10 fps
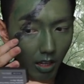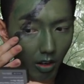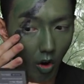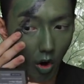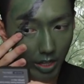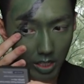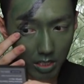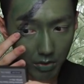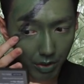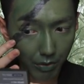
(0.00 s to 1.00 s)
Or
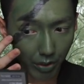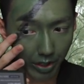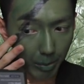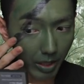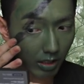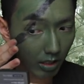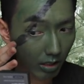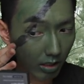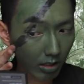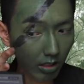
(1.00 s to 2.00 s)
Innisfree for that
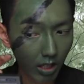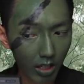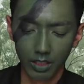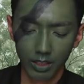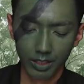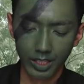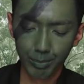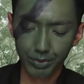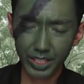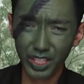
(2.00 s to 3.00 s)
matter. Now I'm
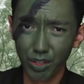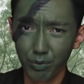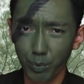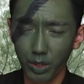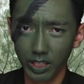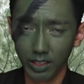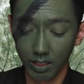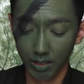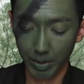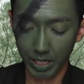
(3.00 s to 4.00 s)
thinking of what are
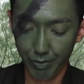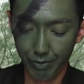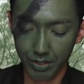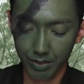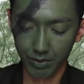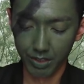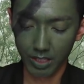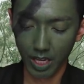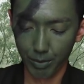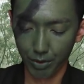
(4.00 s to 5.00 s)
the benefits of this
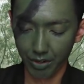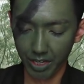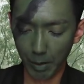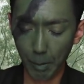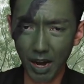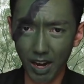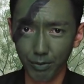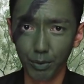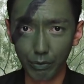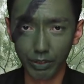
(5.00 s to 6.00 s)
camo cream, apart
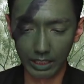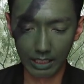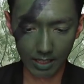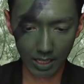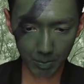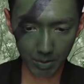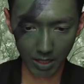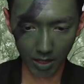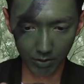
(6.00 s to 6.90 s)
from the fact that it's SPF,